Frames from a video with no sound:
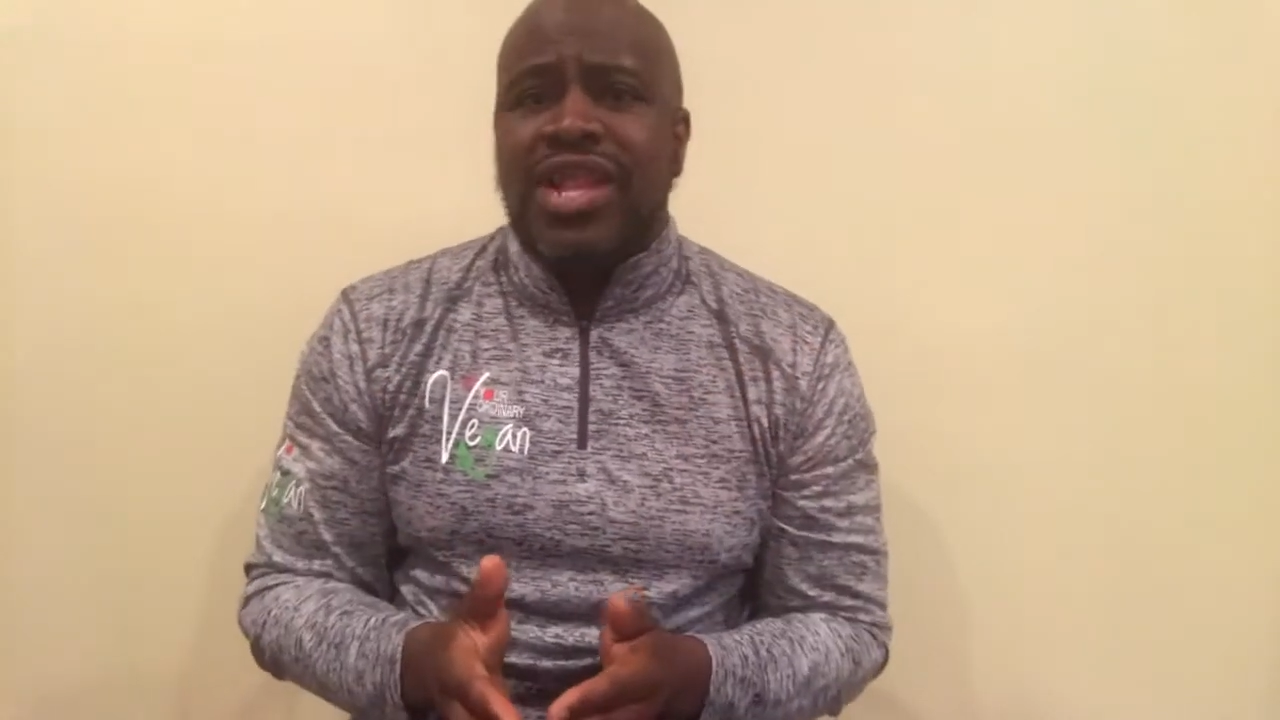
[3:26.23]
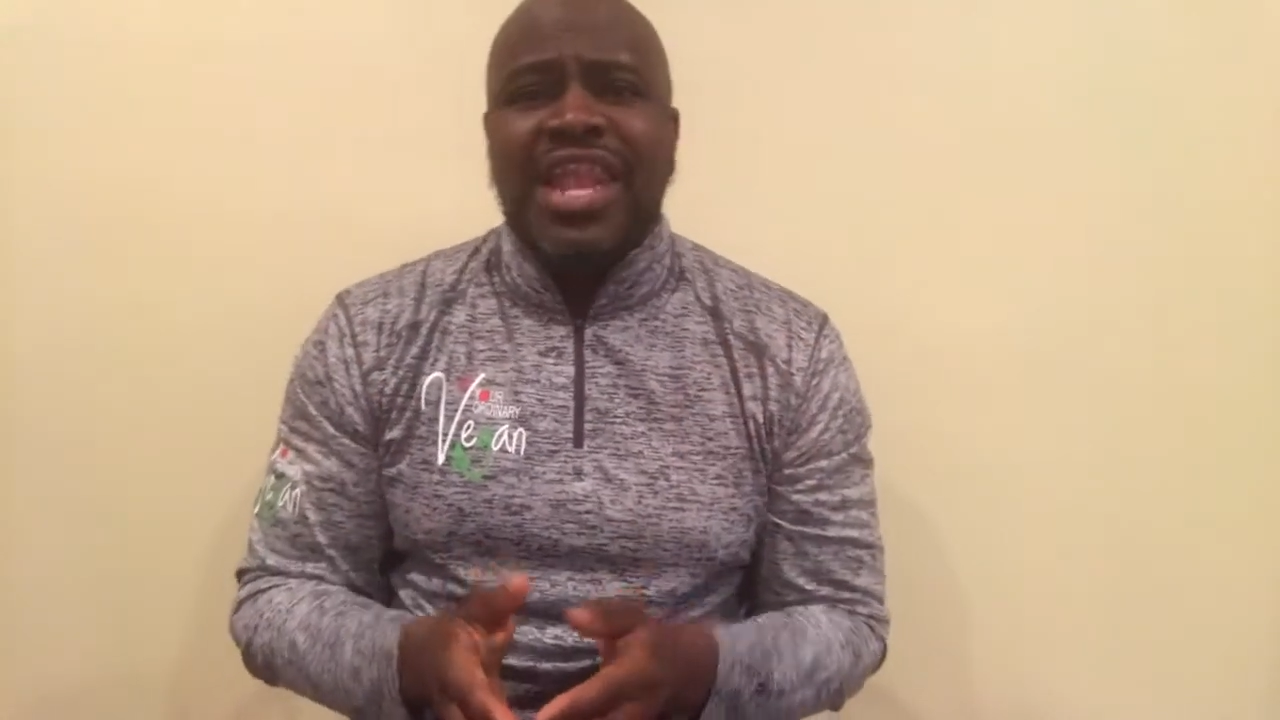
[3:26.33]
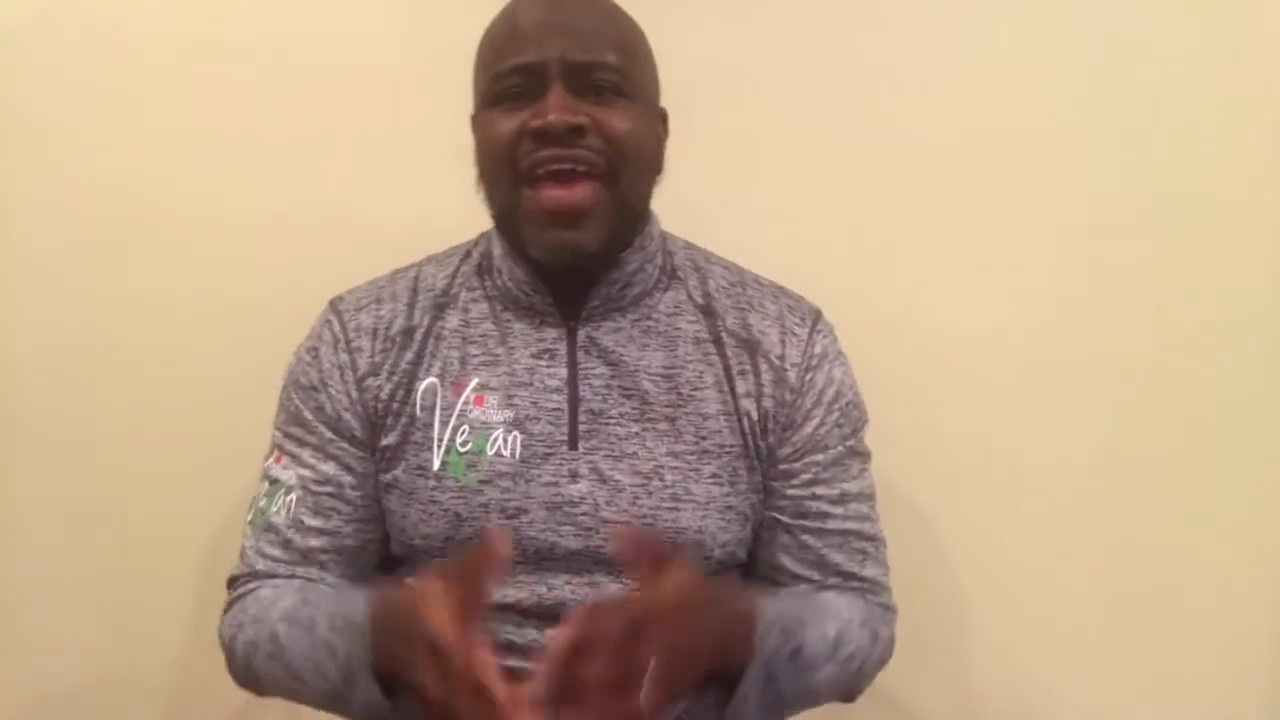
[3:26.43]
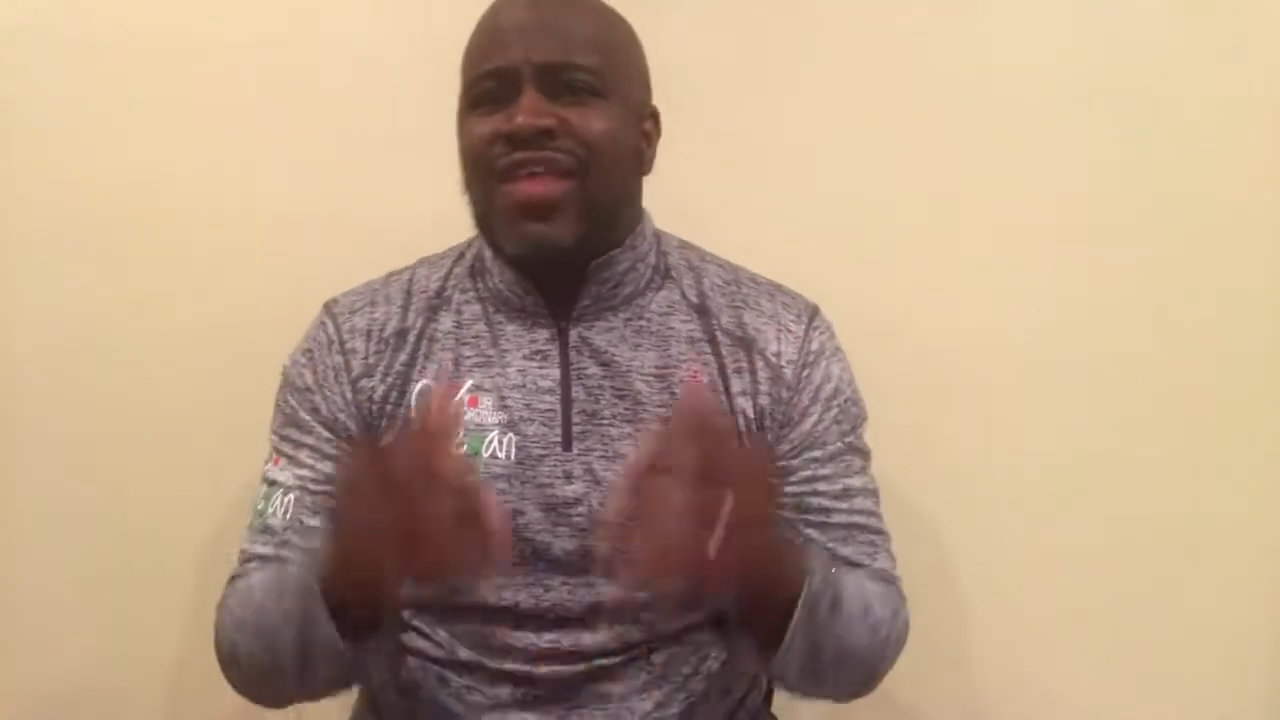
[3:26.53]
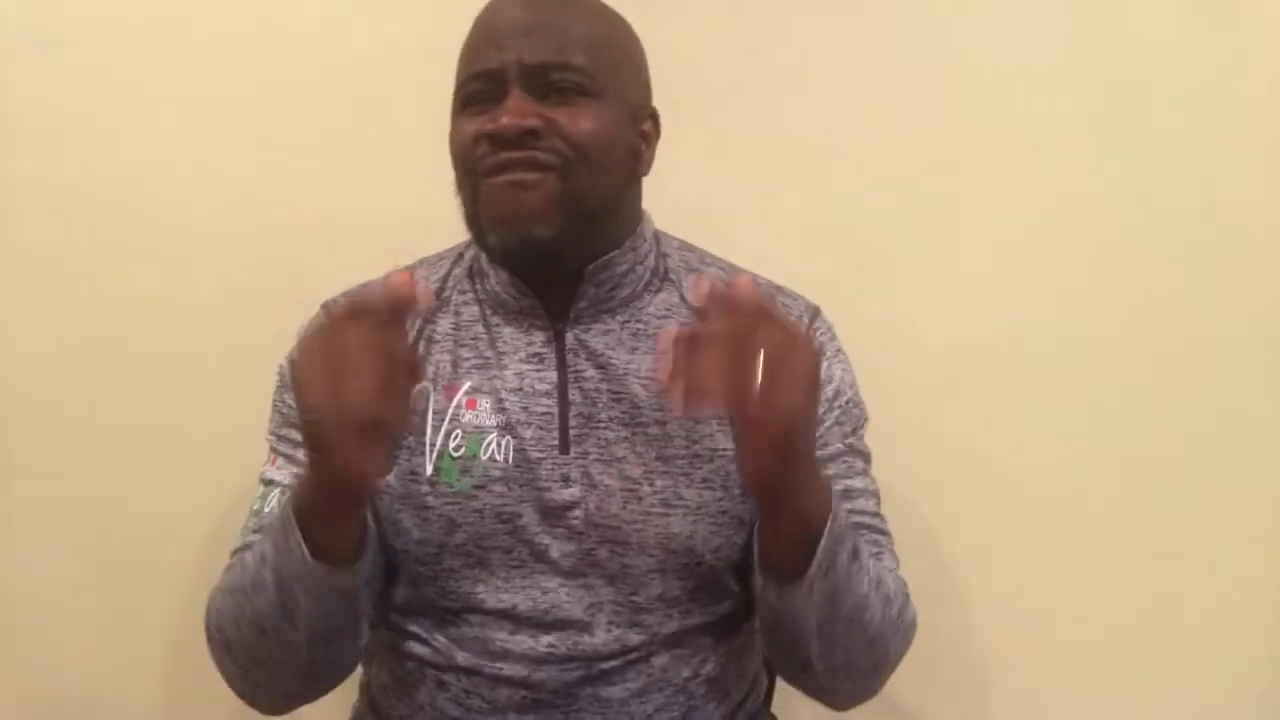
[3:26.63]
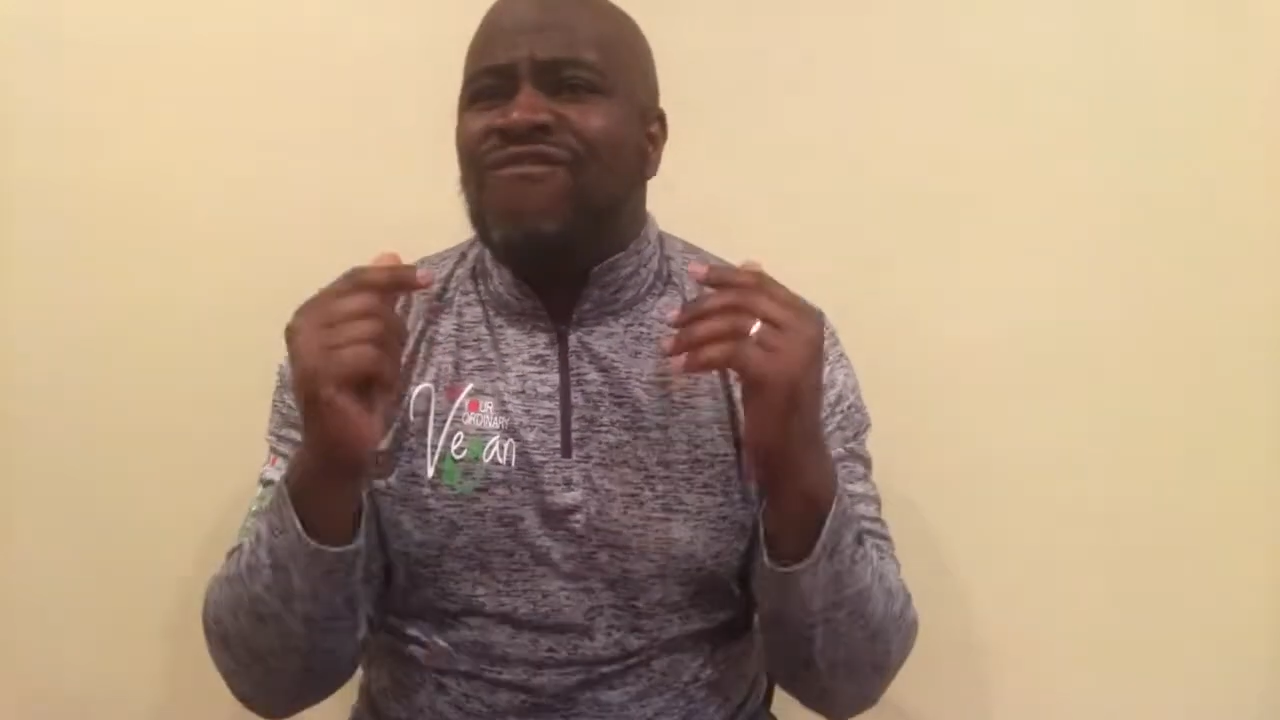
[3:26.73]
Let